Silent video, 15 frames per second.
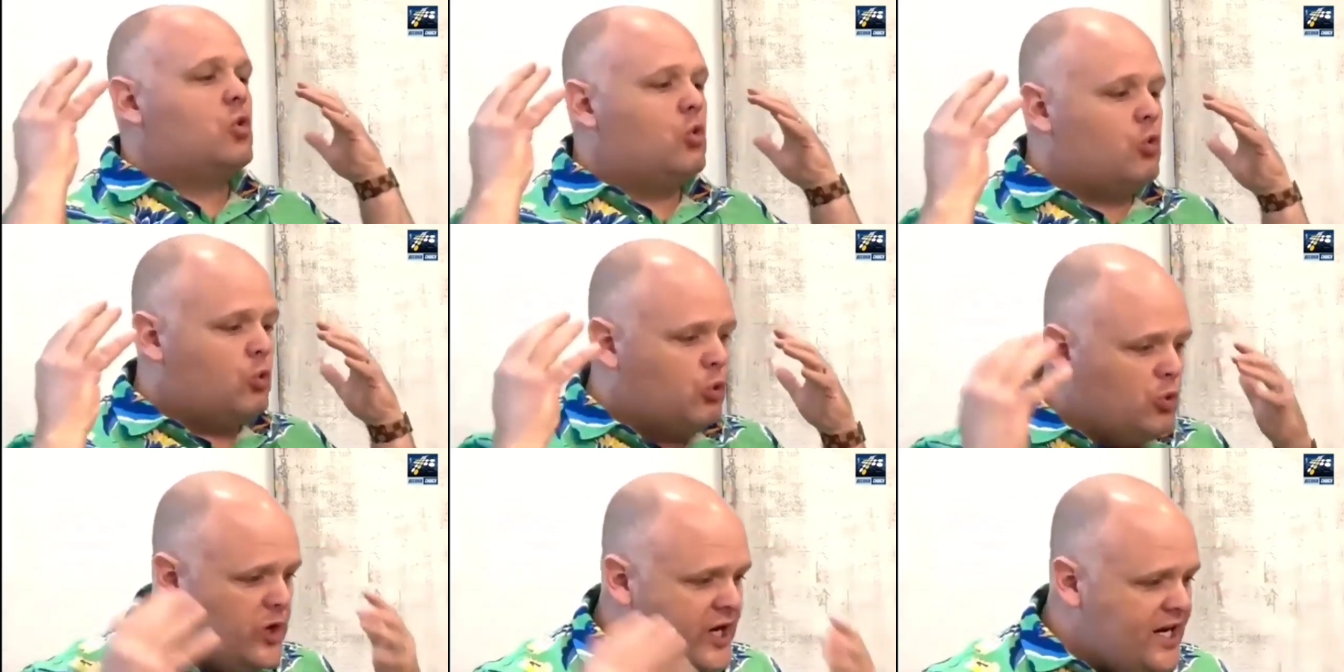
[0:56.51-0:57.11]

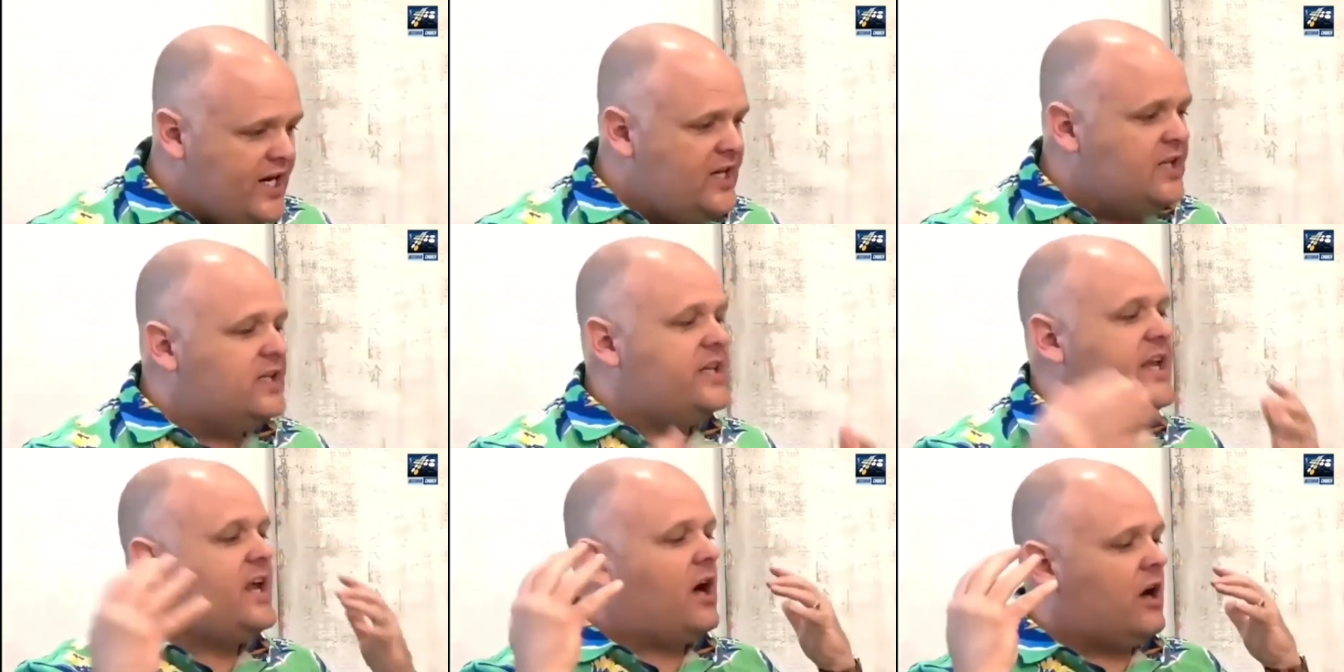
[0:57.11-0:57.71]

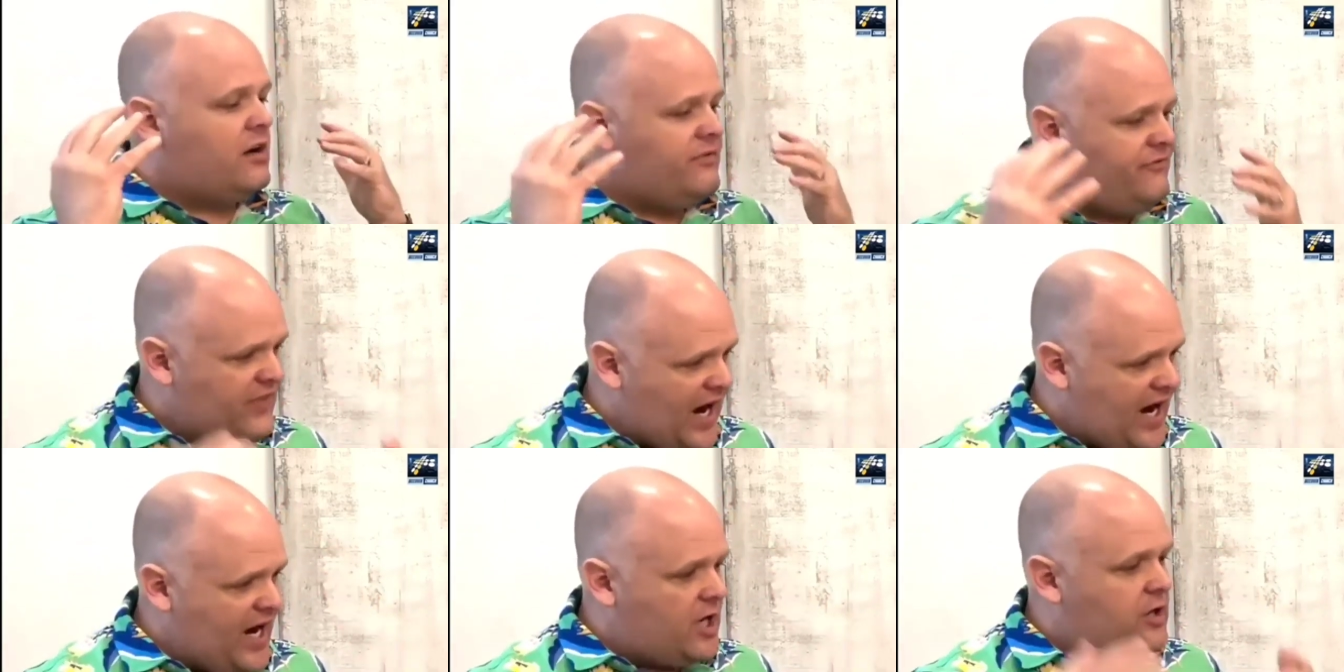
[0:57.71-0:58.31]
really on
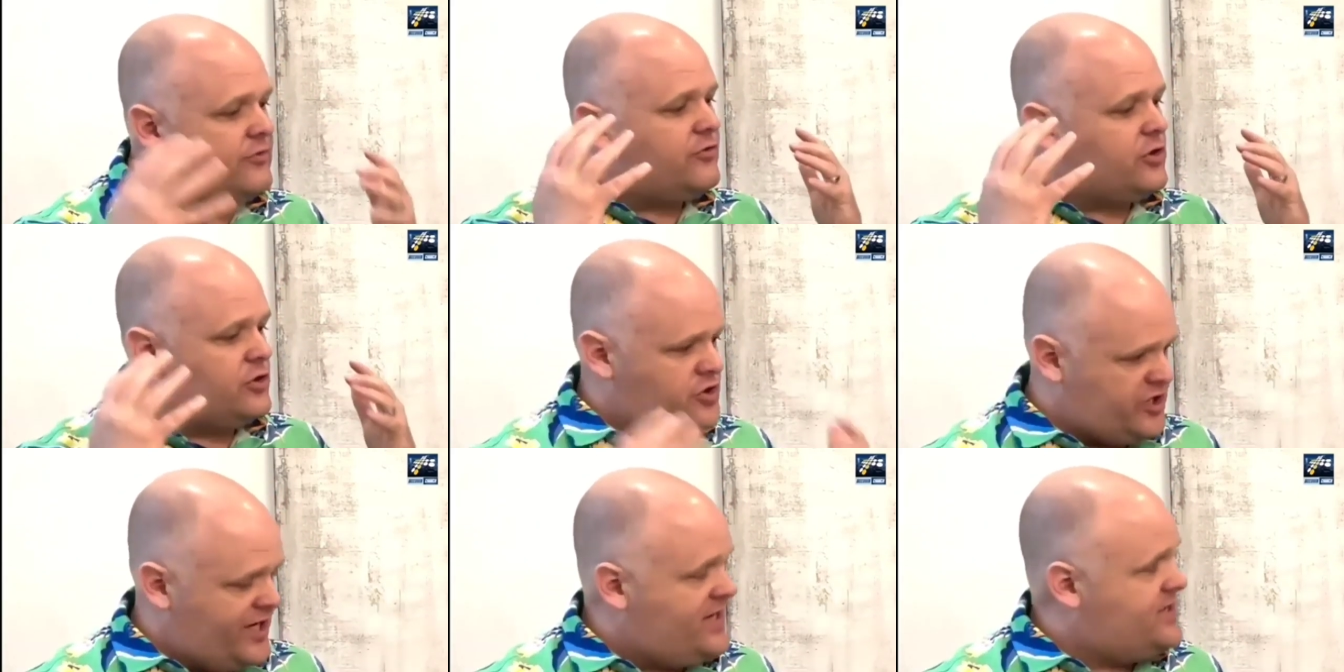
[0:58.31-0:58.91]
fire for
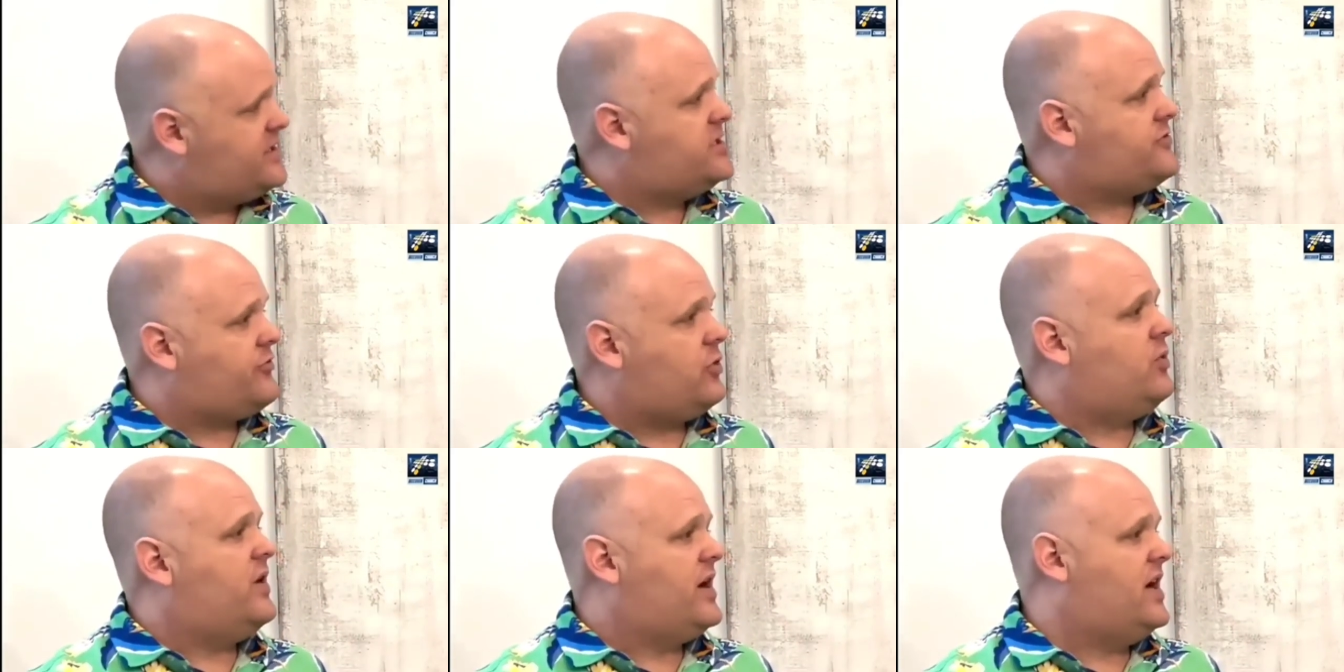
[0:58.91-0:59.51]
Jesus
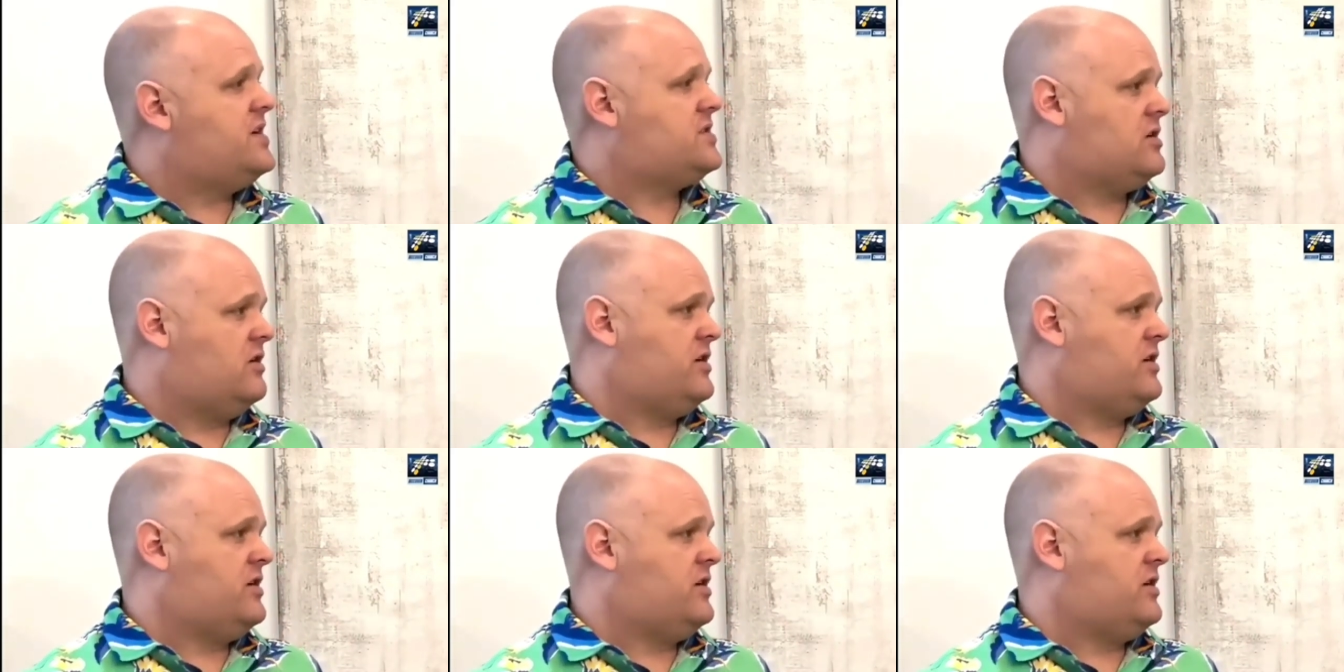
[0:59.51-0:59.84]
for what I